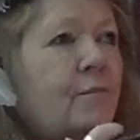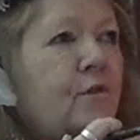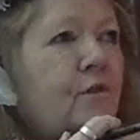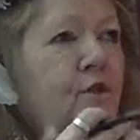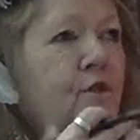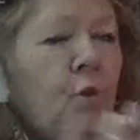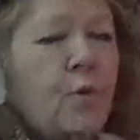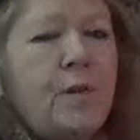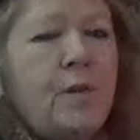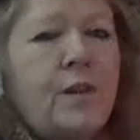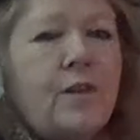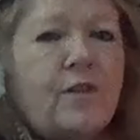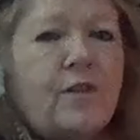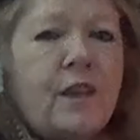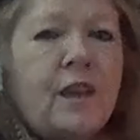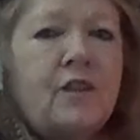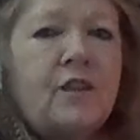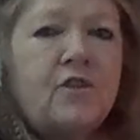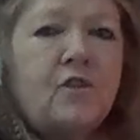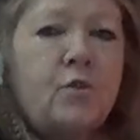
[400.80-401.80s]
doing the
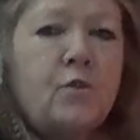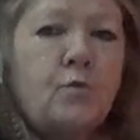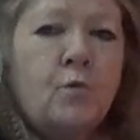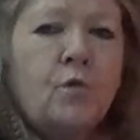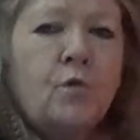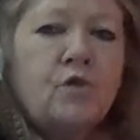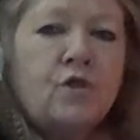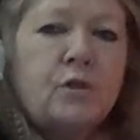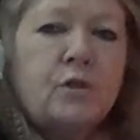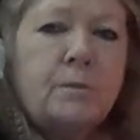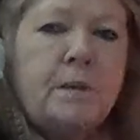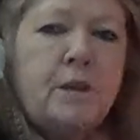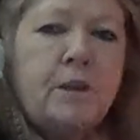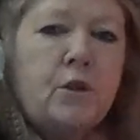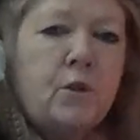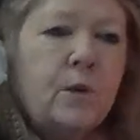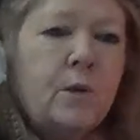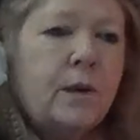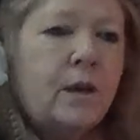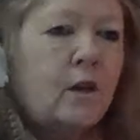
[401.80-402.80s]
things you want to be
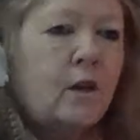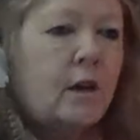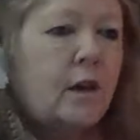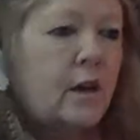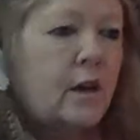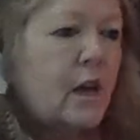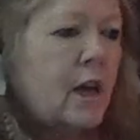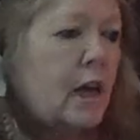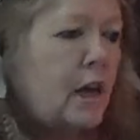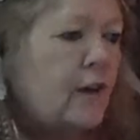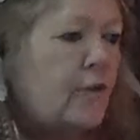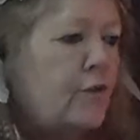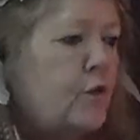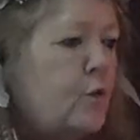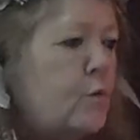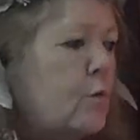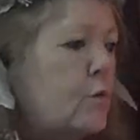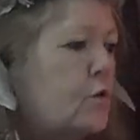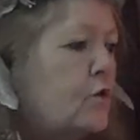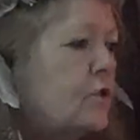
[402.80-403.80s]
doing, like if
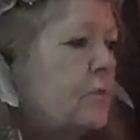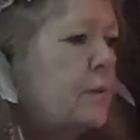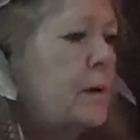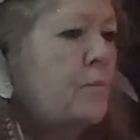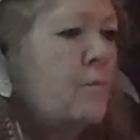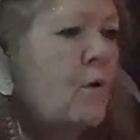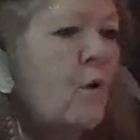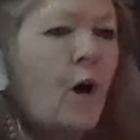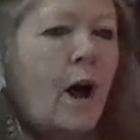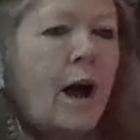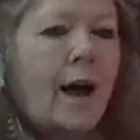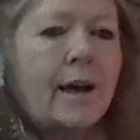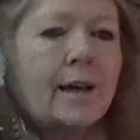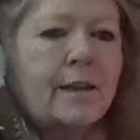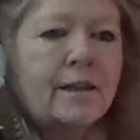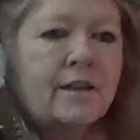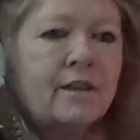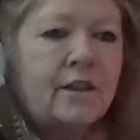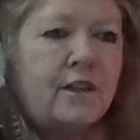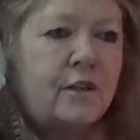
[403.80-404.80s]
you want to be more
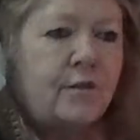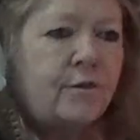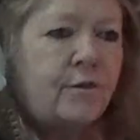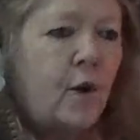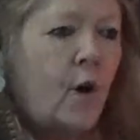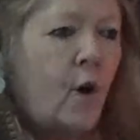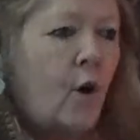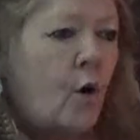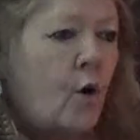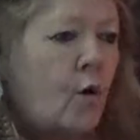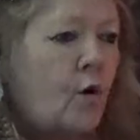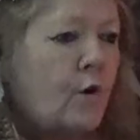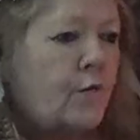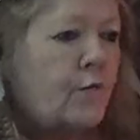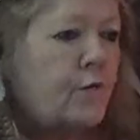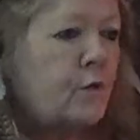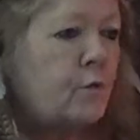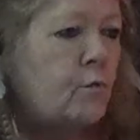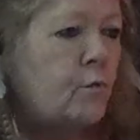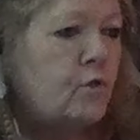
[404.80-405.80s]
active or
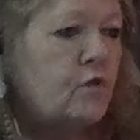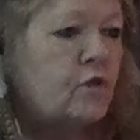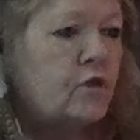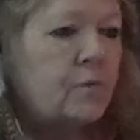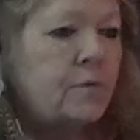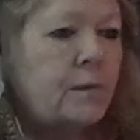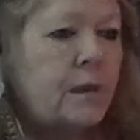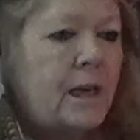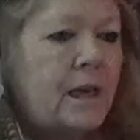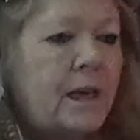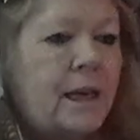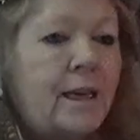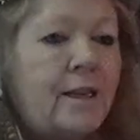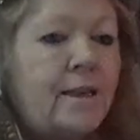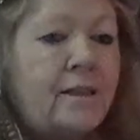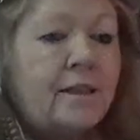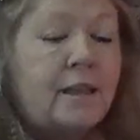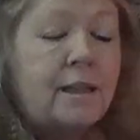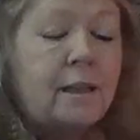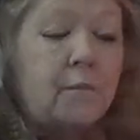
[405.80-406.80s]
if you want to be
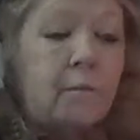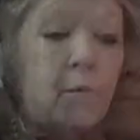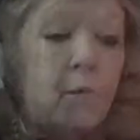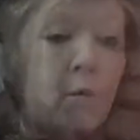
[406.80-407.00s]
eating more, more